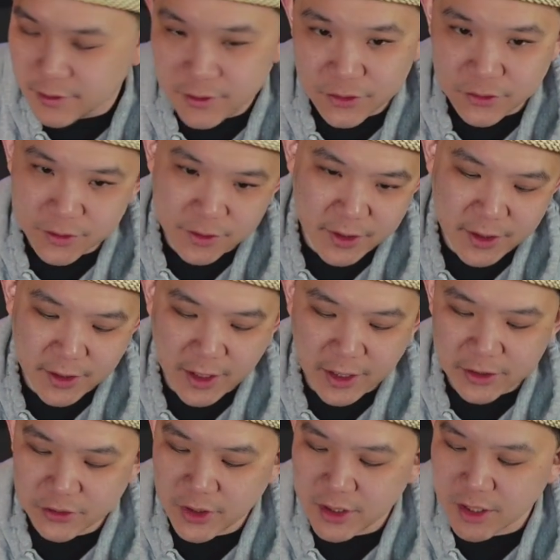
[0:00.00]
Usually I
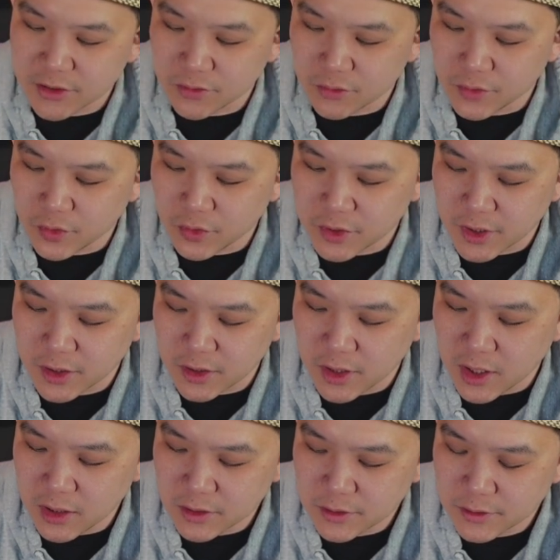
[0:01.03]
try not to report that
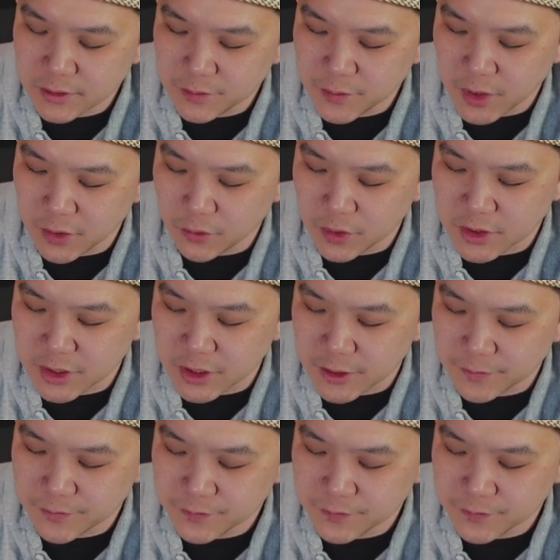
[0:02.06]
long, but we'll see.